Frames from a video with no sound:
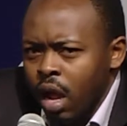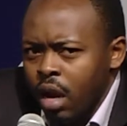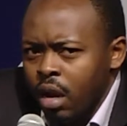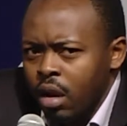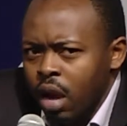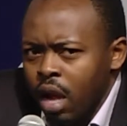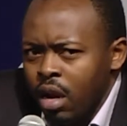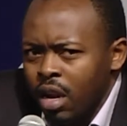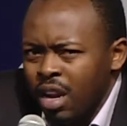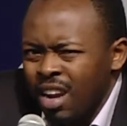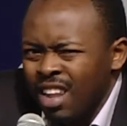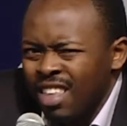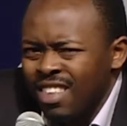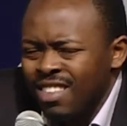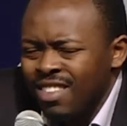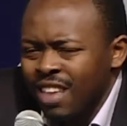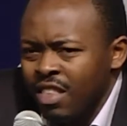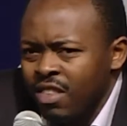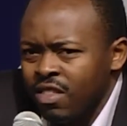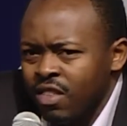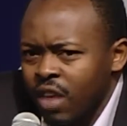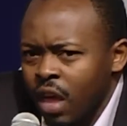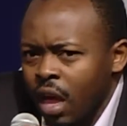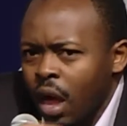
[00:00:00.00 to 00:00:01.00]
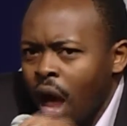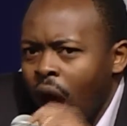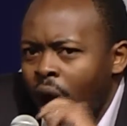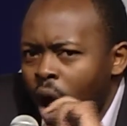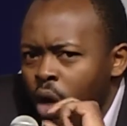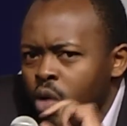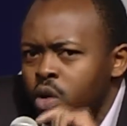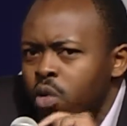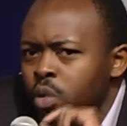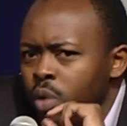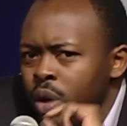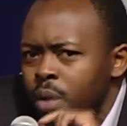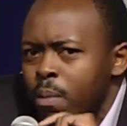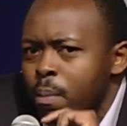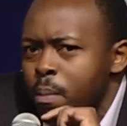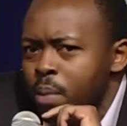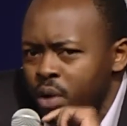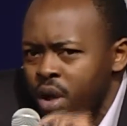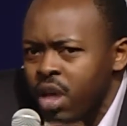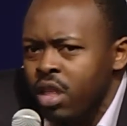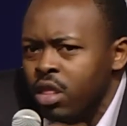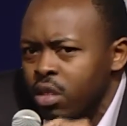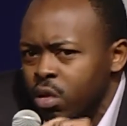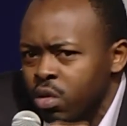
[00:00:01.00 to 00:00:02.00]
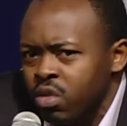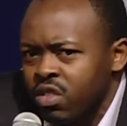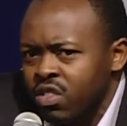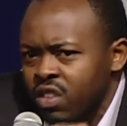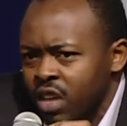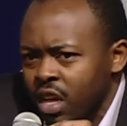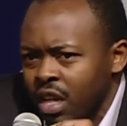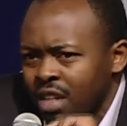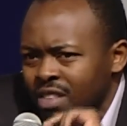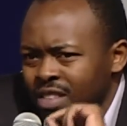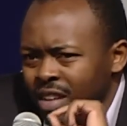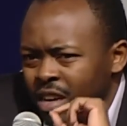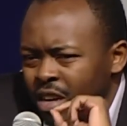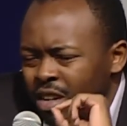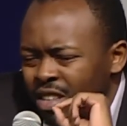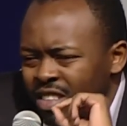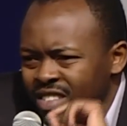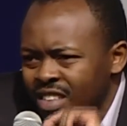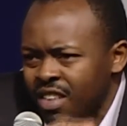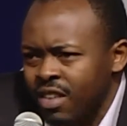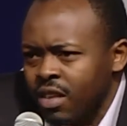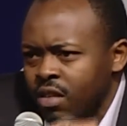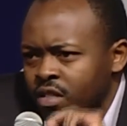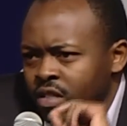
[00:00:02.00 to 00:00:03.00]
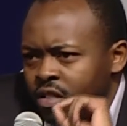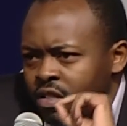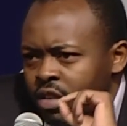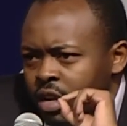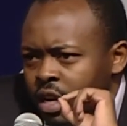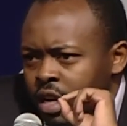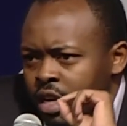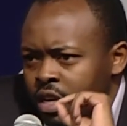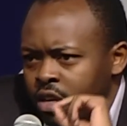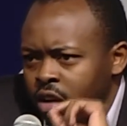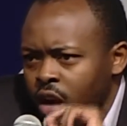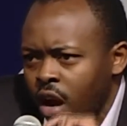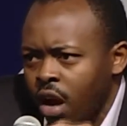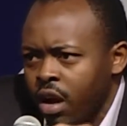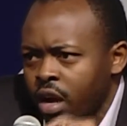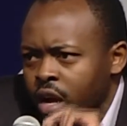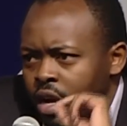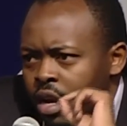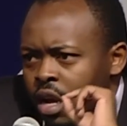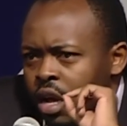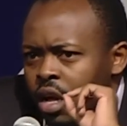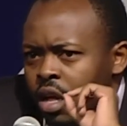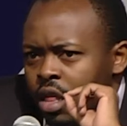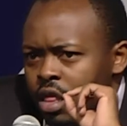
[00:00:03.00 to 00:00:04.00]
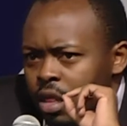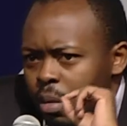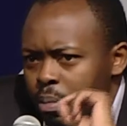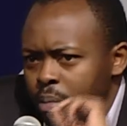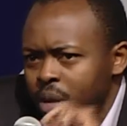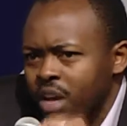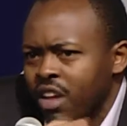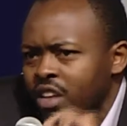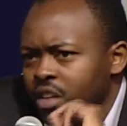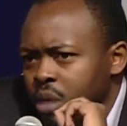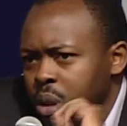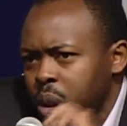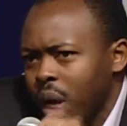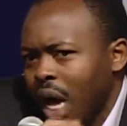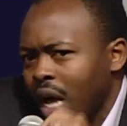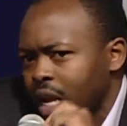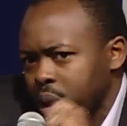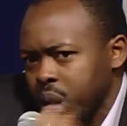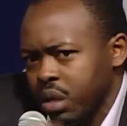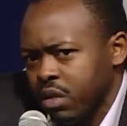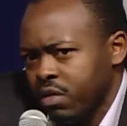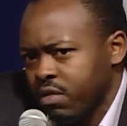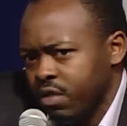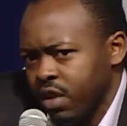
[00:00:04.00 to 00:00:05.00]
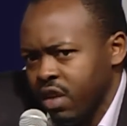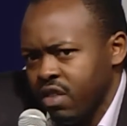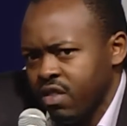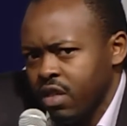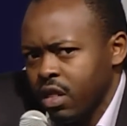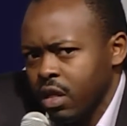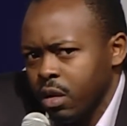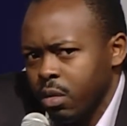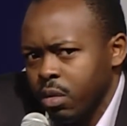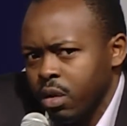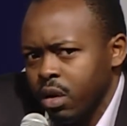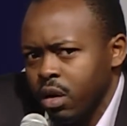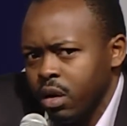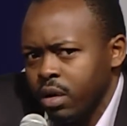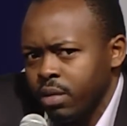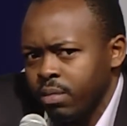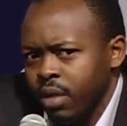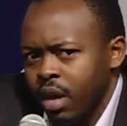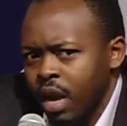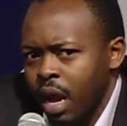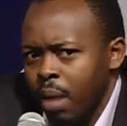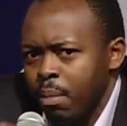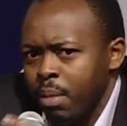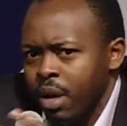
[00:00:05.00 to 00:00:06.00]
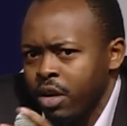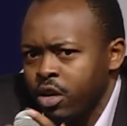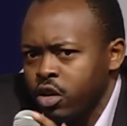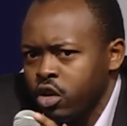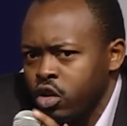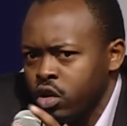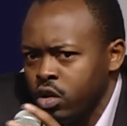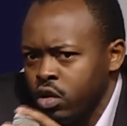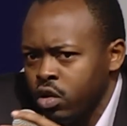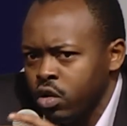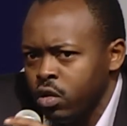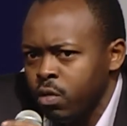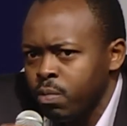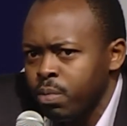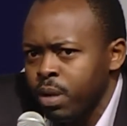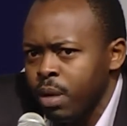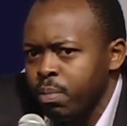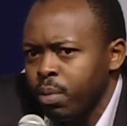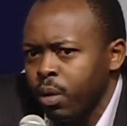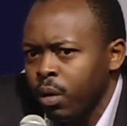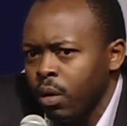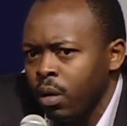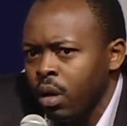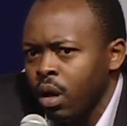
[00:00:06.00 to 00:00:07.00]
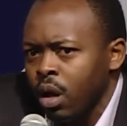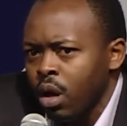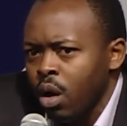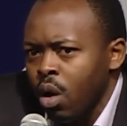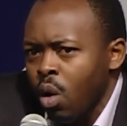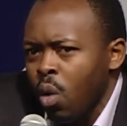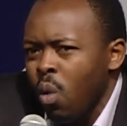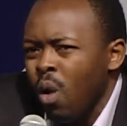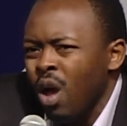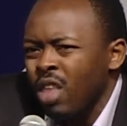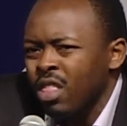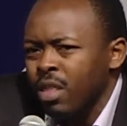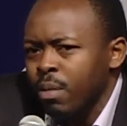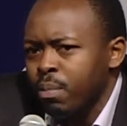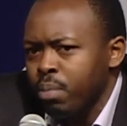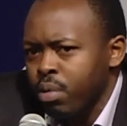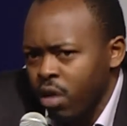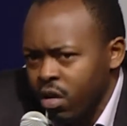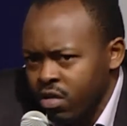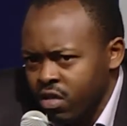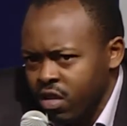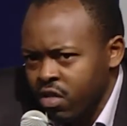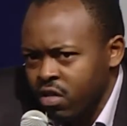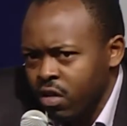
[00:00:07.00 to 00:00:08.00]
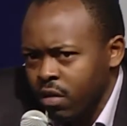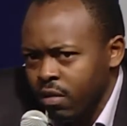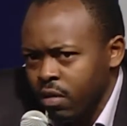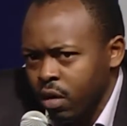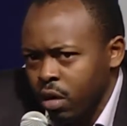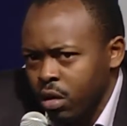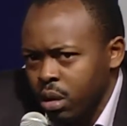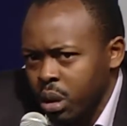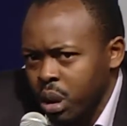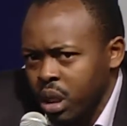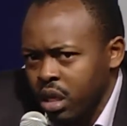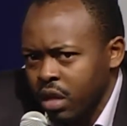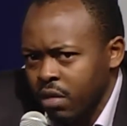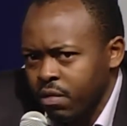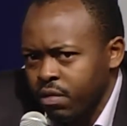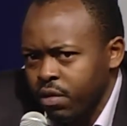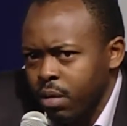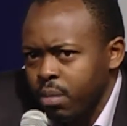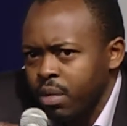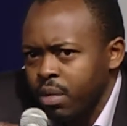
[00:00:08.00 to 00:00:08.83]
in a sense say, how do we bring those skills and consistently target the biggest challenges facing the world? And I met two people who were in the process of launching the firm